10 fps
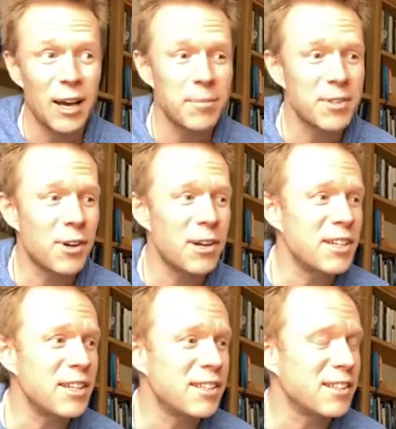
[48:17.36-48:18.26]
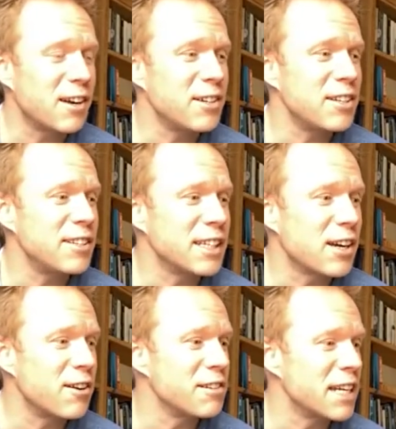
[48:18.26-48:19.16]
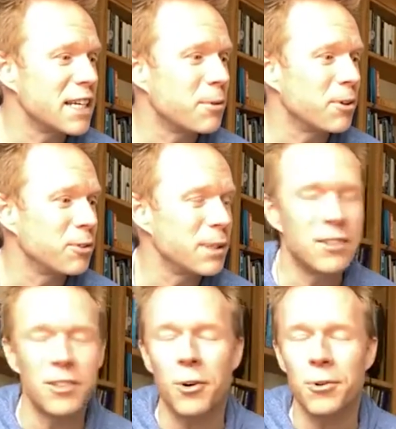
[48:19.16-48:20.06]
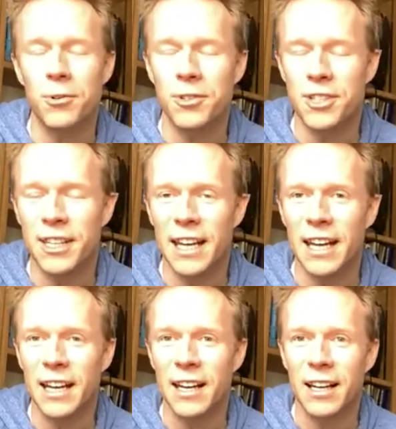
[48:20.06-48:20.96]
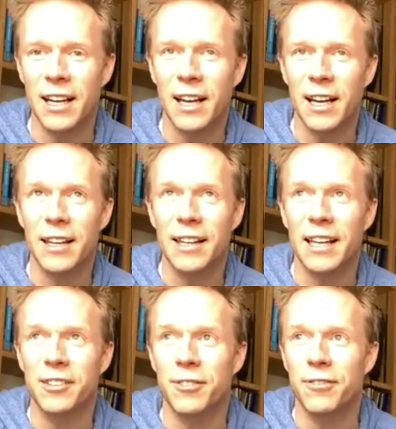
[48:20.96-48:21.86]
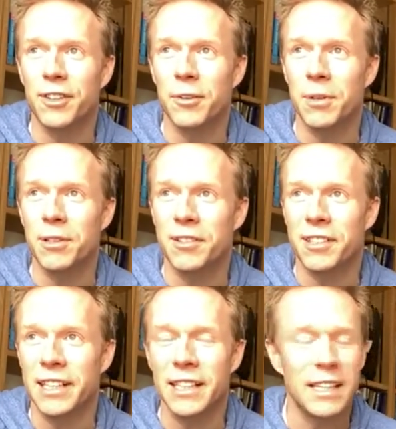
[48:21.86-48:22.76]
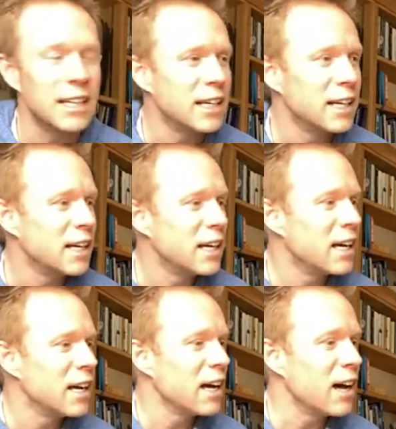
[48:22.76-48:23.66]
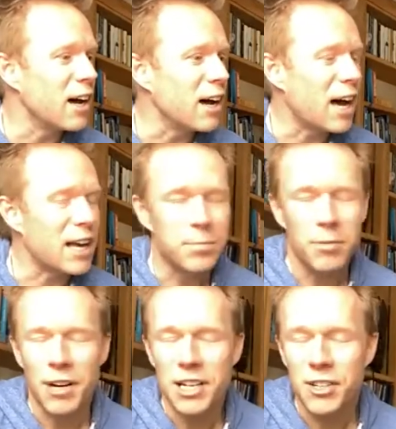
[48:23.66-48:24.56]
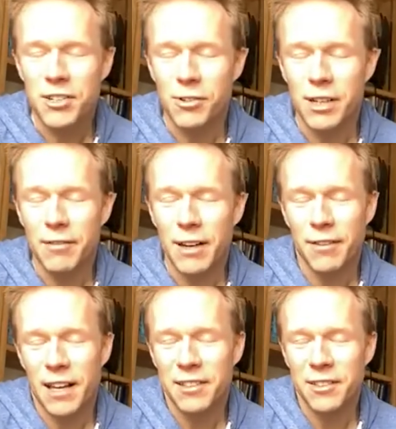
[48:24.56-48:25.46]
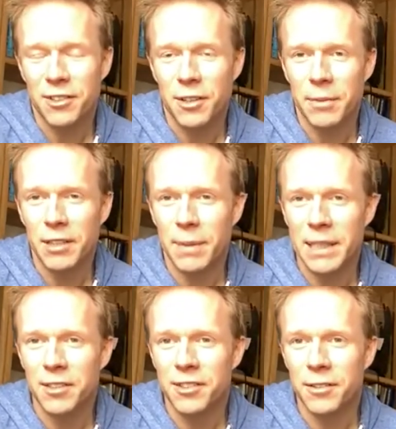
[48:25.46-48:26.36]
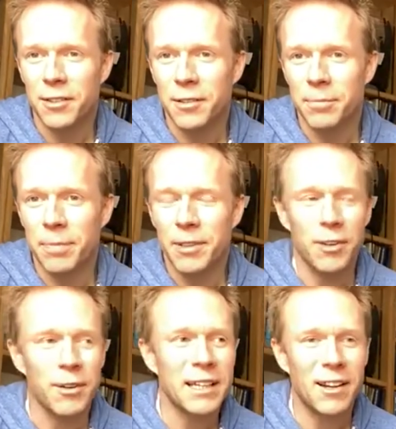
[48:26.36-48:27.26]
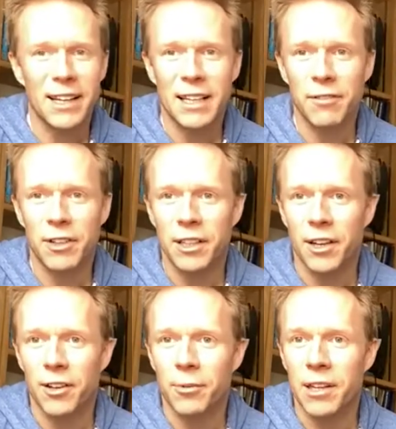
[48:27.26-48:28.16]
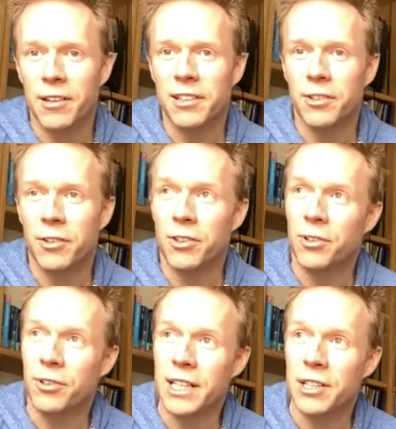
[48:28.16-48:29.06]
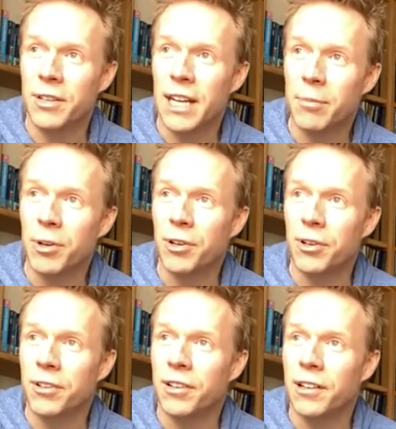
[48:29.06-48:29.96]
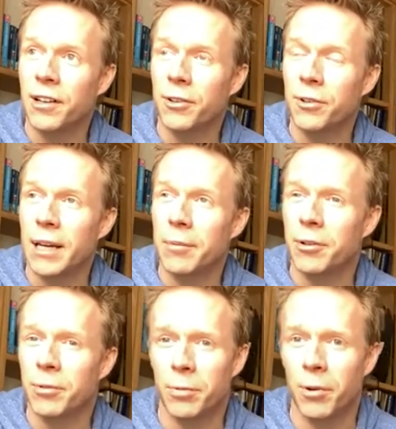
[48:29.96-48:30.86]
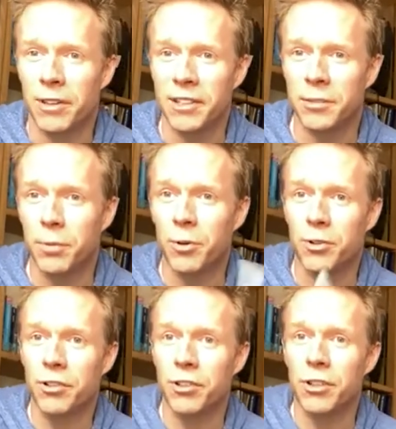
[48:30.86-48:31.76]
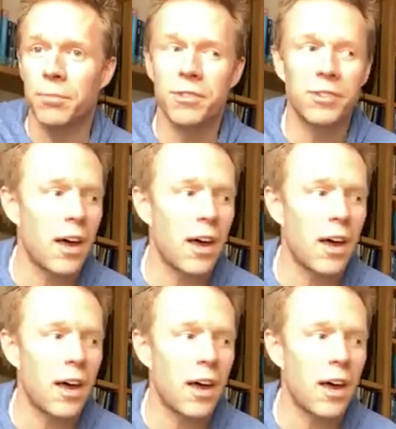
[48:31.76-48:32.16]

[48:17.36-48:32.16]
So I just encourage anyone to indulge their sort of community aspirations, or even if that's not something you've been used to doing, like, give it a go, whether it's in your neighborhood, local neighborhood, with one of these support groups,